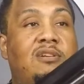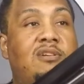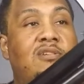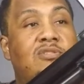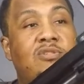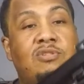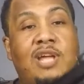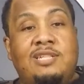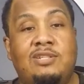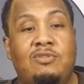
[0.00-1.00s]
So you can
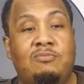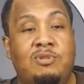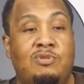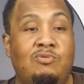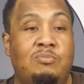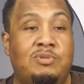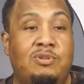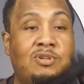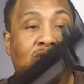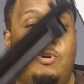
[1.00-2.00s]
actually load from the tube. So you
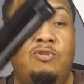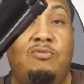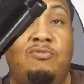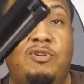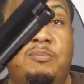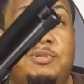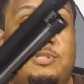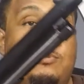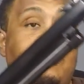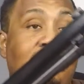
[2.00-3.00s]
can load from the
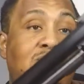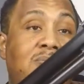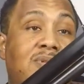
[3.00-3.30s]
tube,